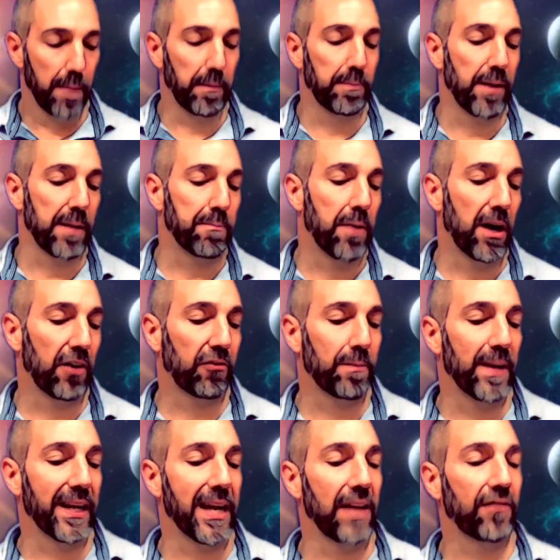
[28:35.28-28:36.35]
I'm gonna bring
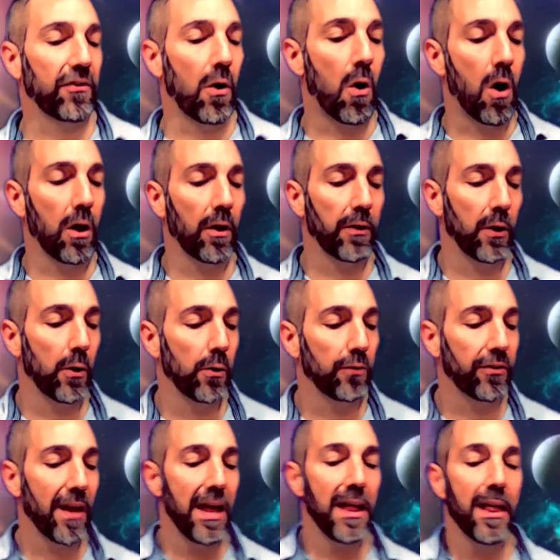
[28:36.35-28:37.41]
punishment against all
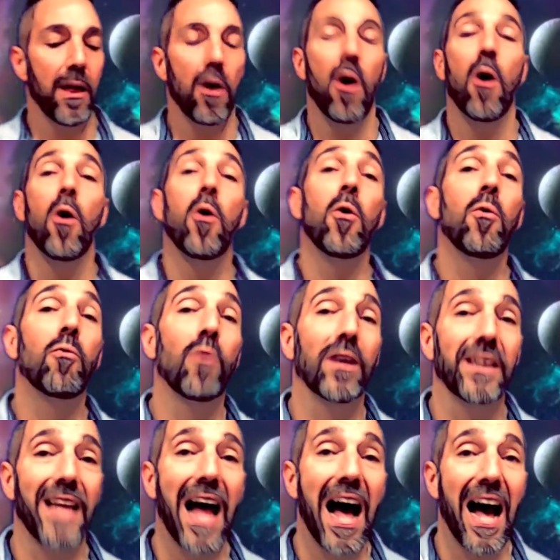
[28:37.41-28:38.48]
those who
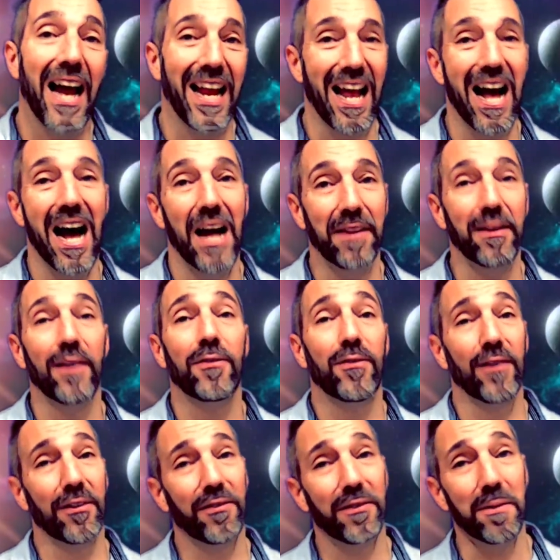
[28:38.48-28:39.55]
rely on this
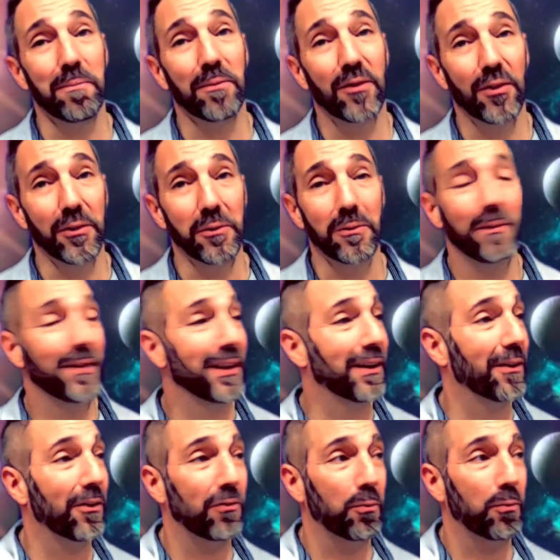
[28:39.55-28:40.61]
system too. You know,
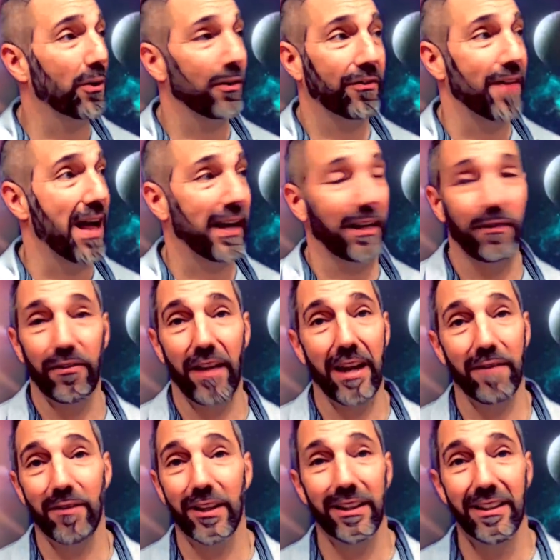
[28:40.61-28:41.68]
this world's not gonna
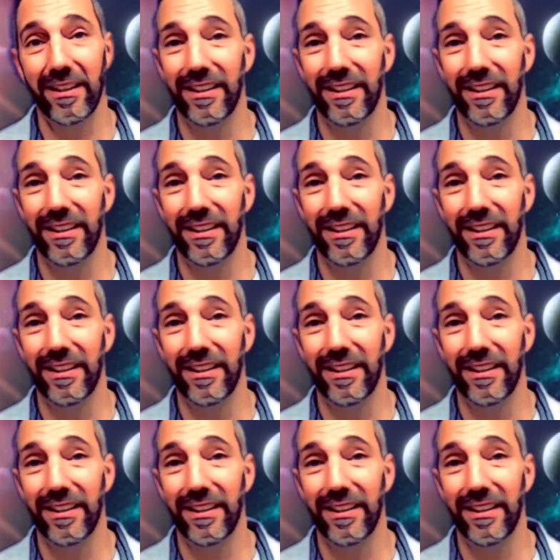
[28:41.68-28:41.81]
save you.